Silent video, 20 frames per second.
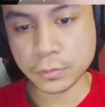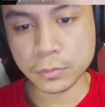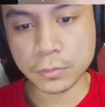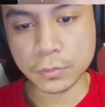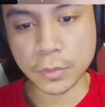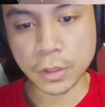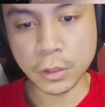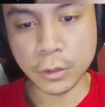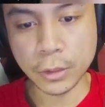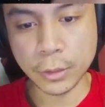
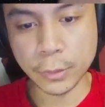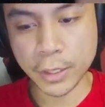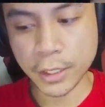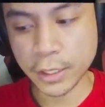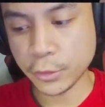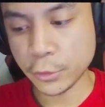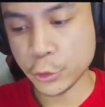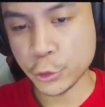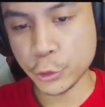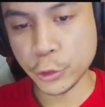Alright, we got
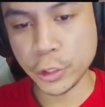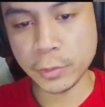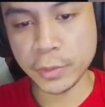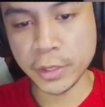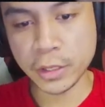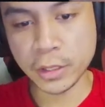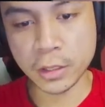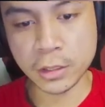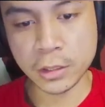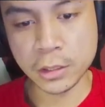another
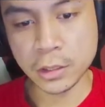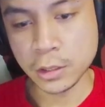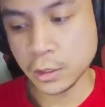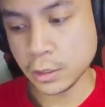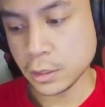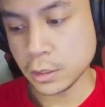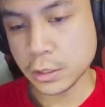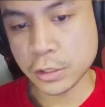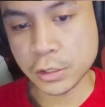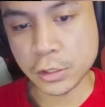Dreamia,
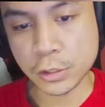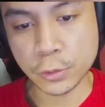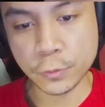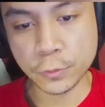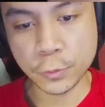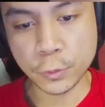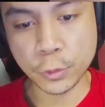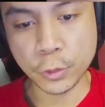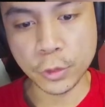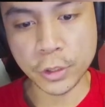
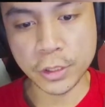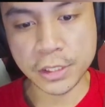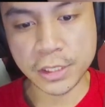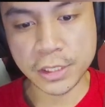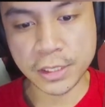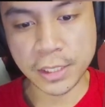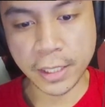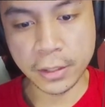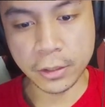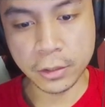Soulful Cord
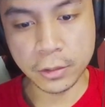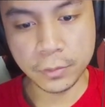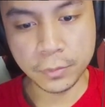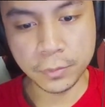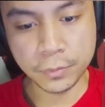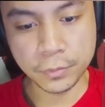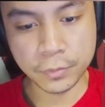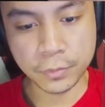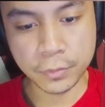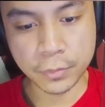Scale.
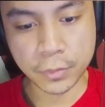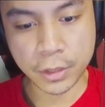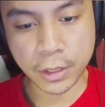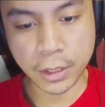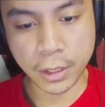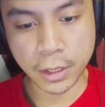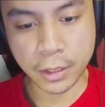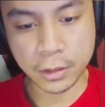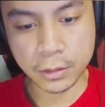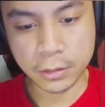
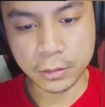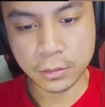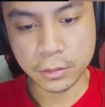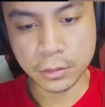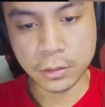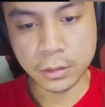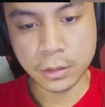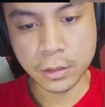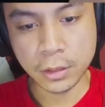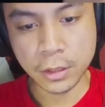Okay.
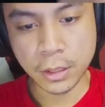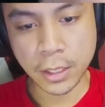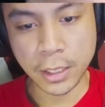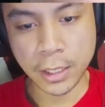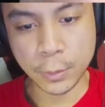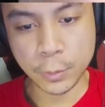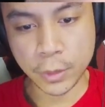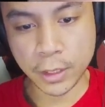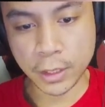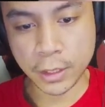
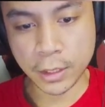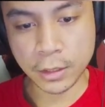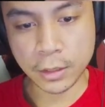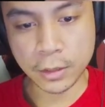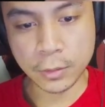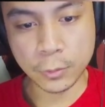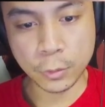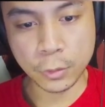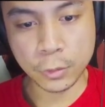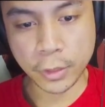And we got
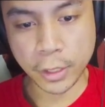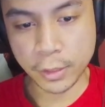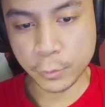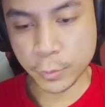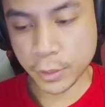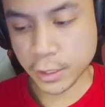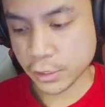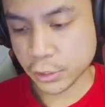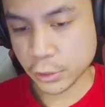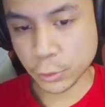
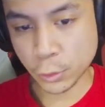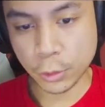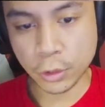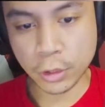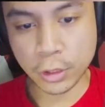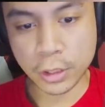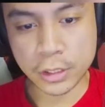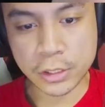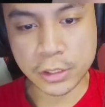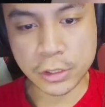
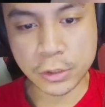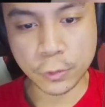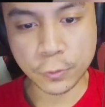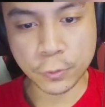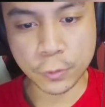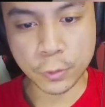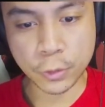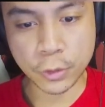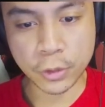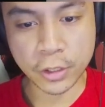
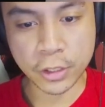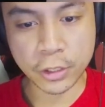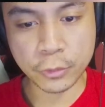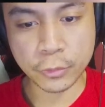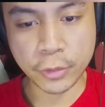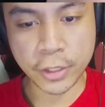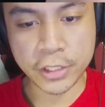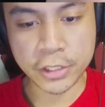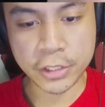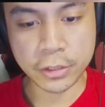Soulful Cord
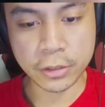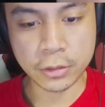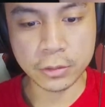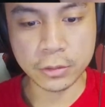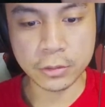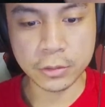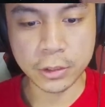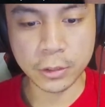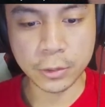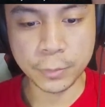Gracia.
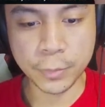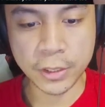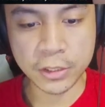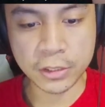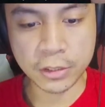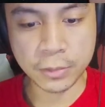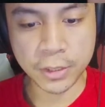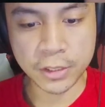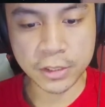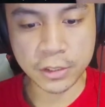So
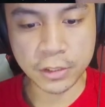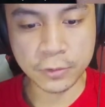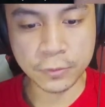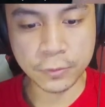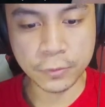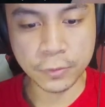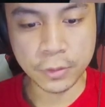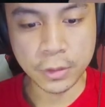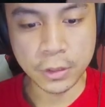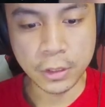Pendulum Monster
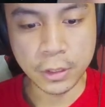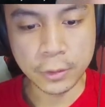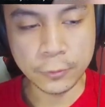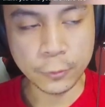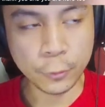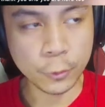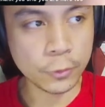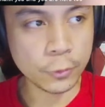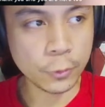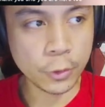
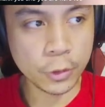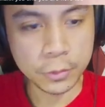4/4.